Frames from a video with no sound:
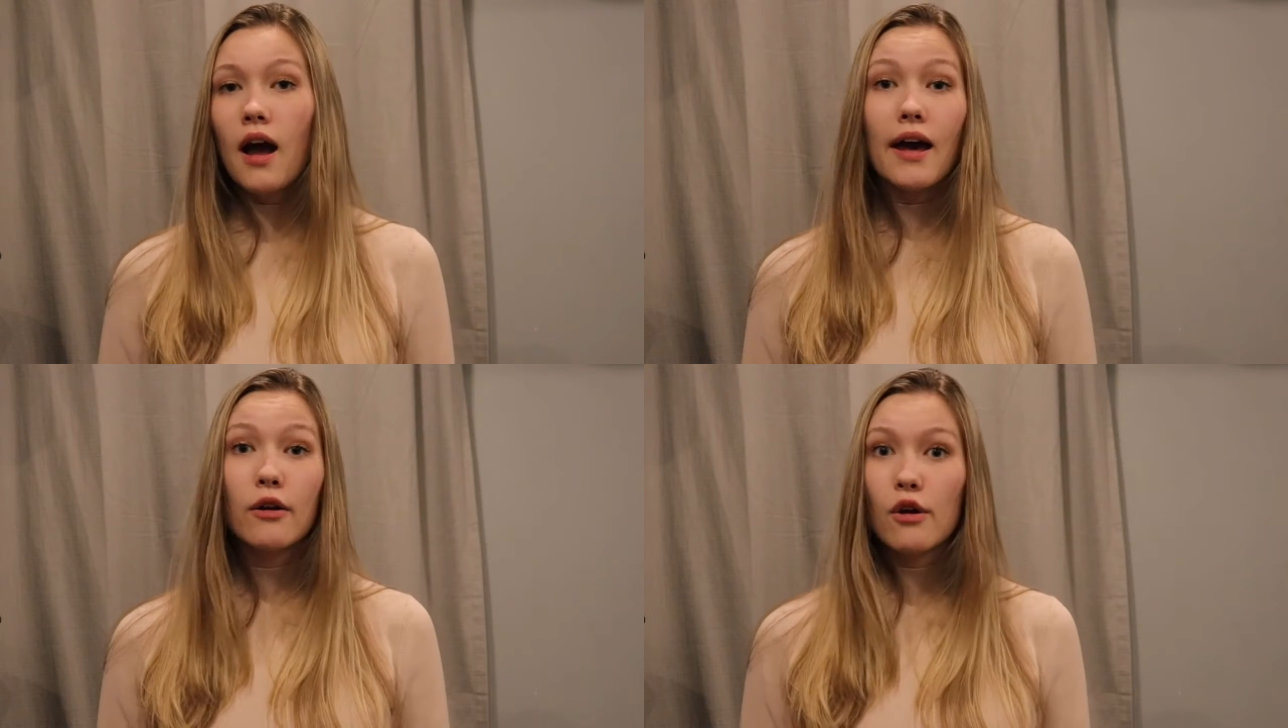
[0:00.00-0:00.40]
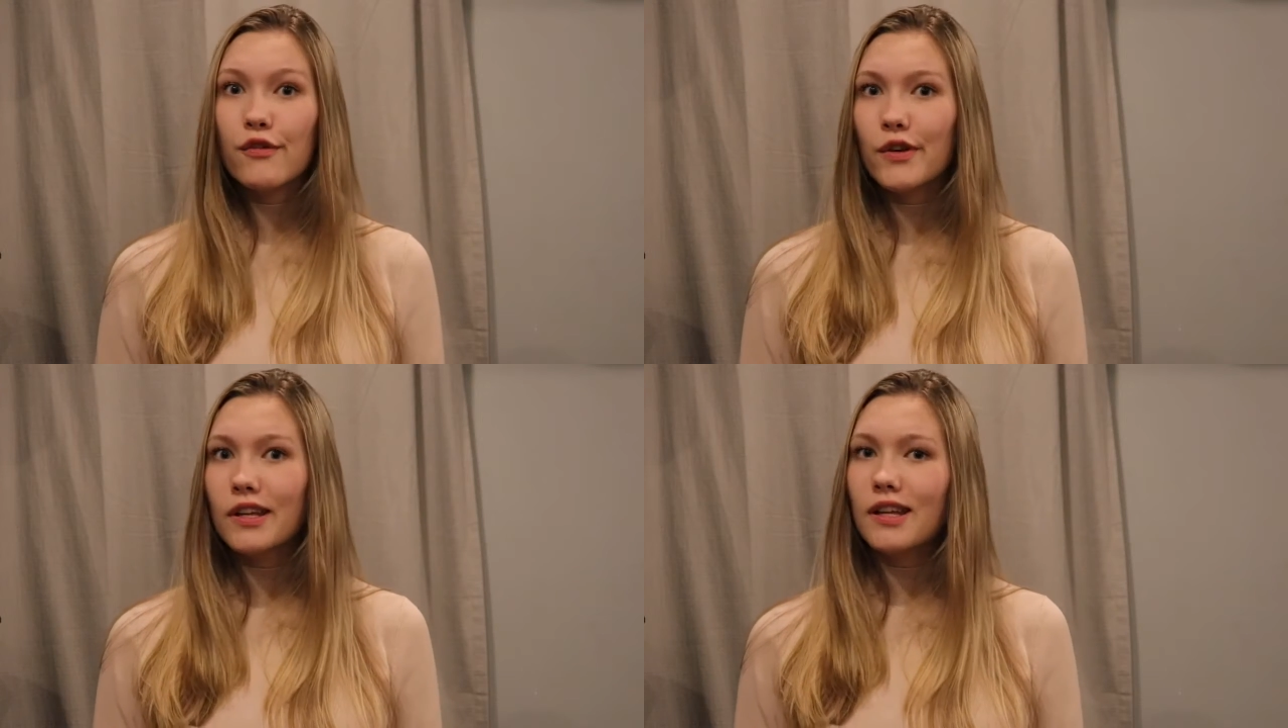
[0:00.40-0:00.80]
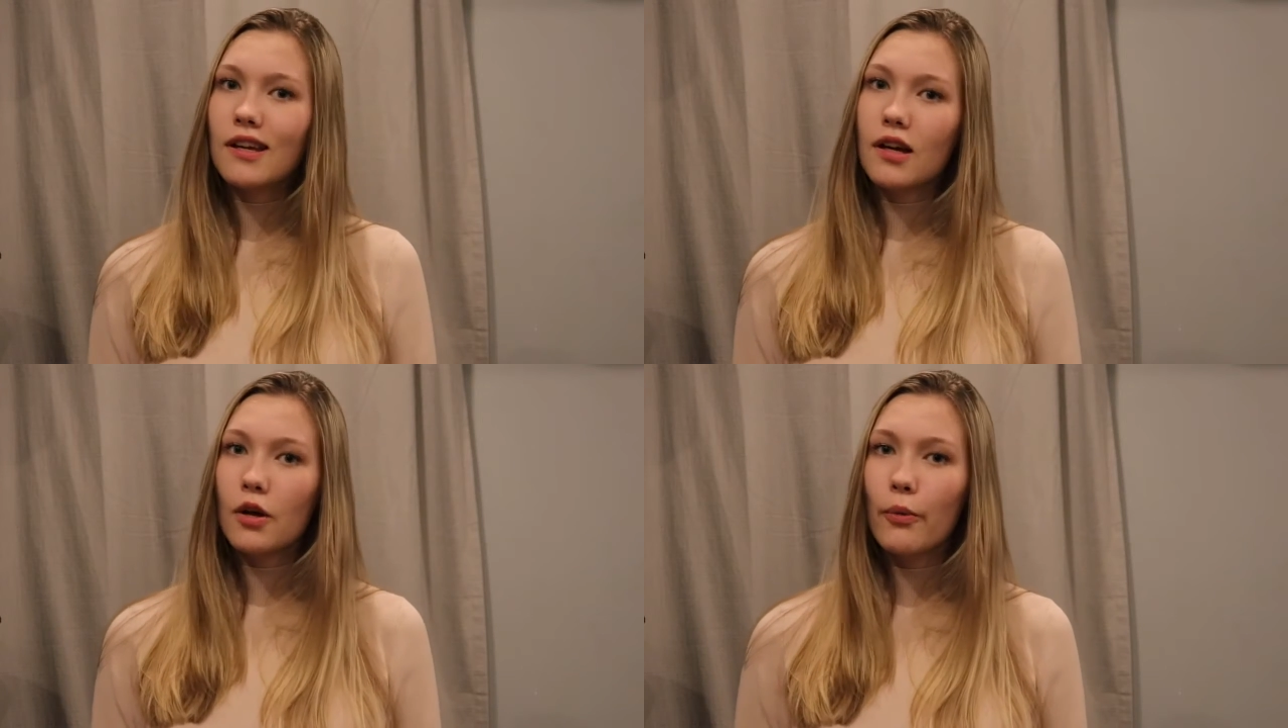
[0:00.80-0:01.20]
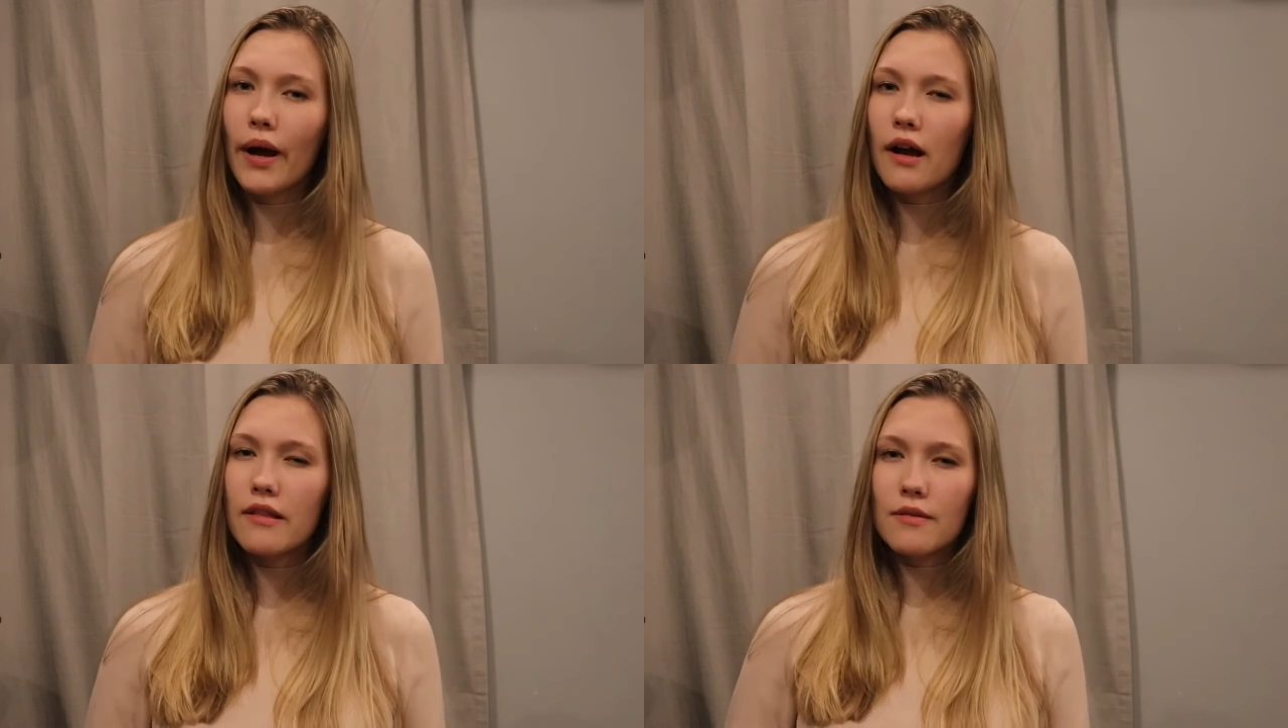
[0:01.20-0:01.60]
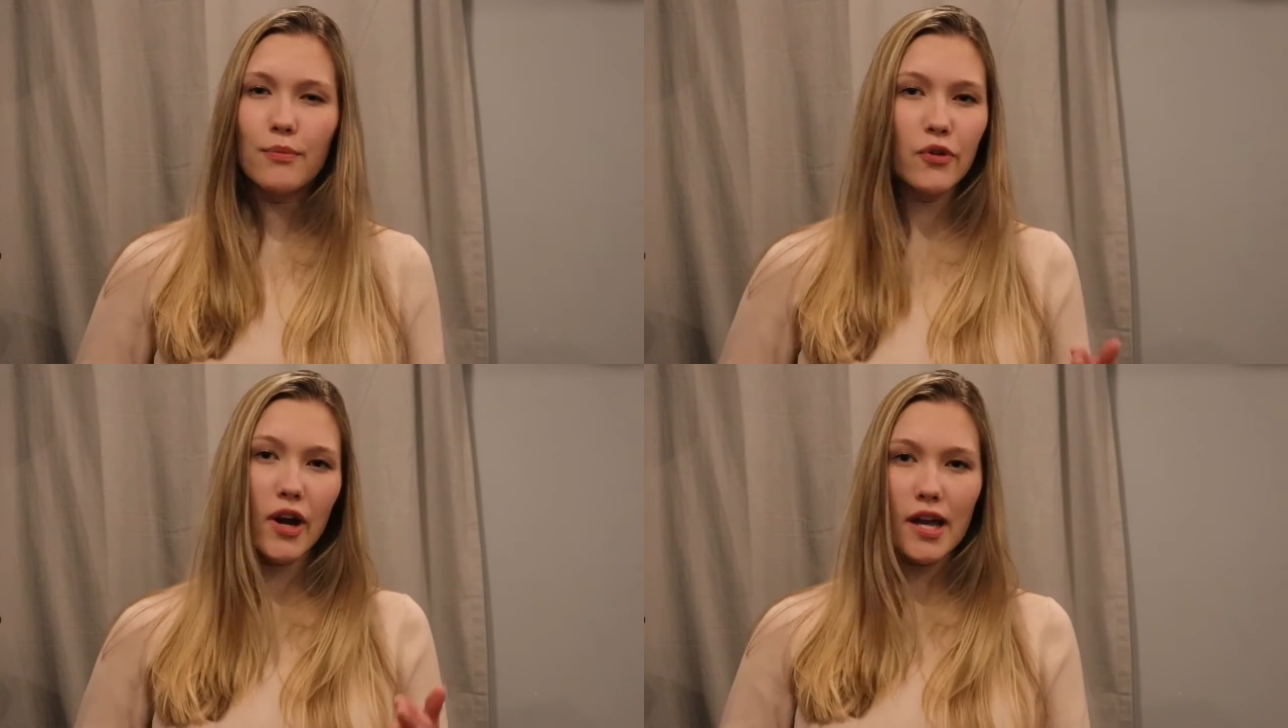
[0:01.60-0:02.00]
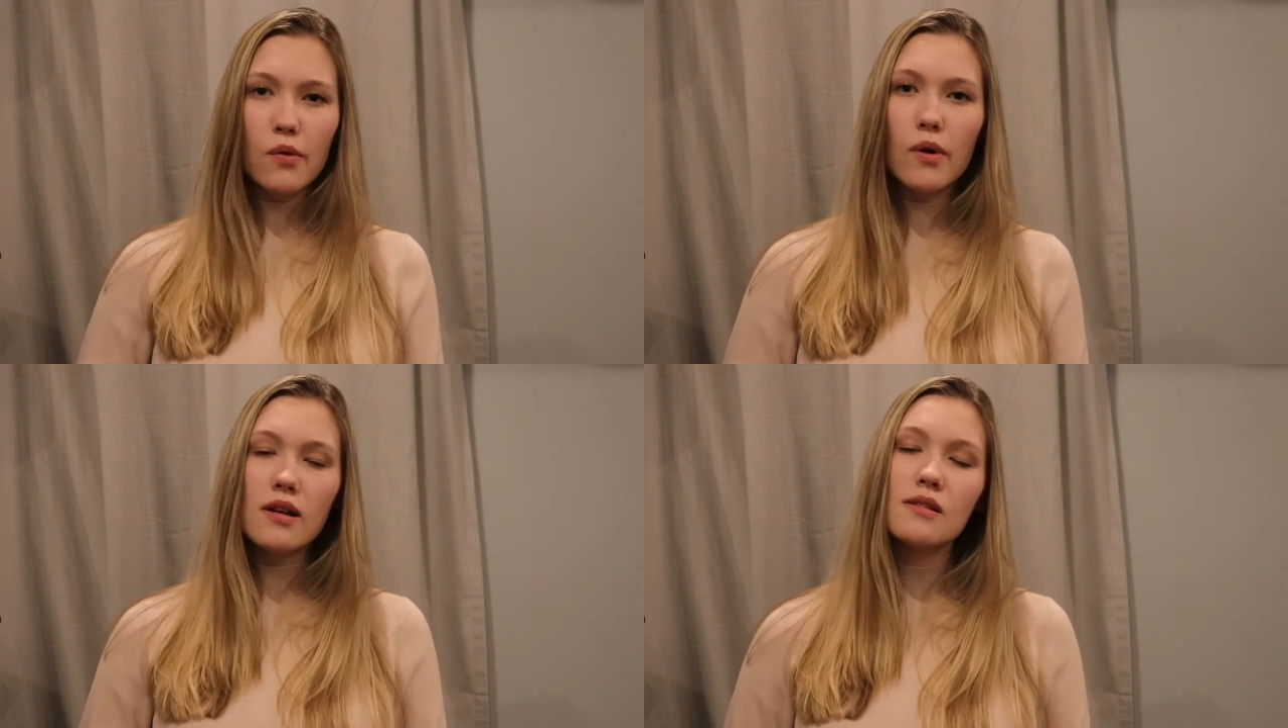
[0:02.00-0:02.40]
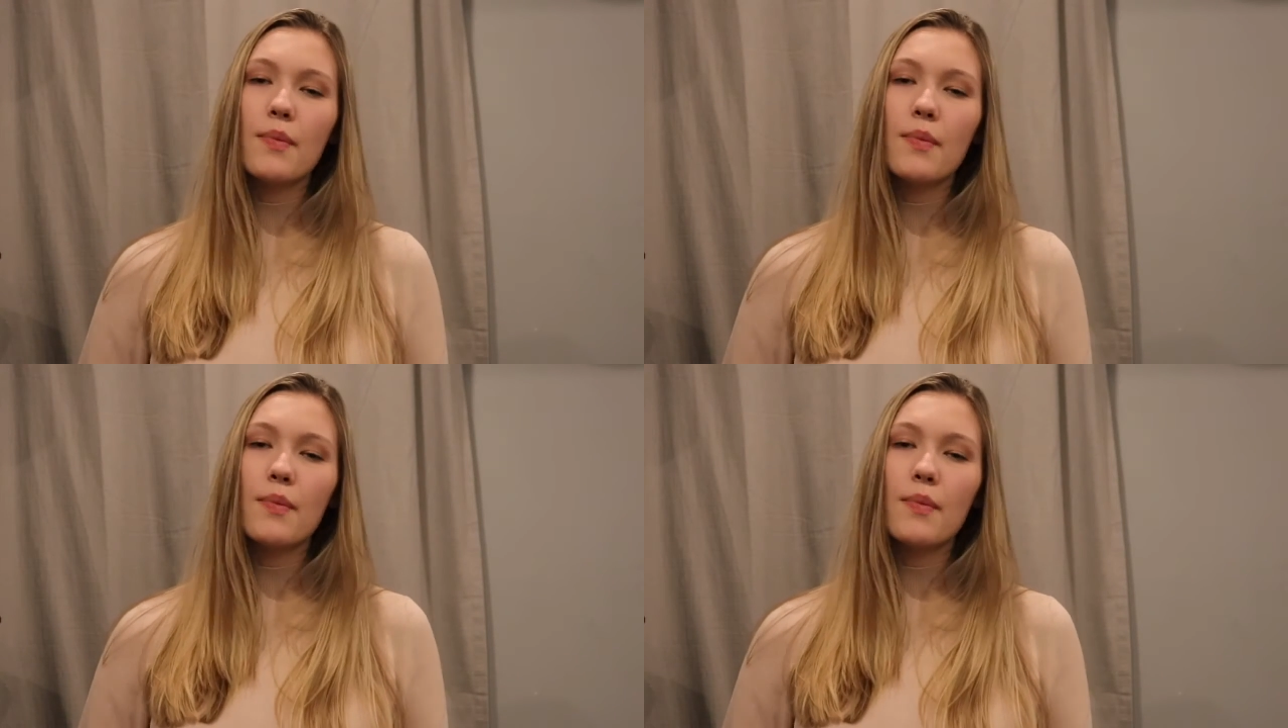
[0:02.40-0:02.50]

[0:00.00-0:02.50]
I don't know if you could hear where the break was,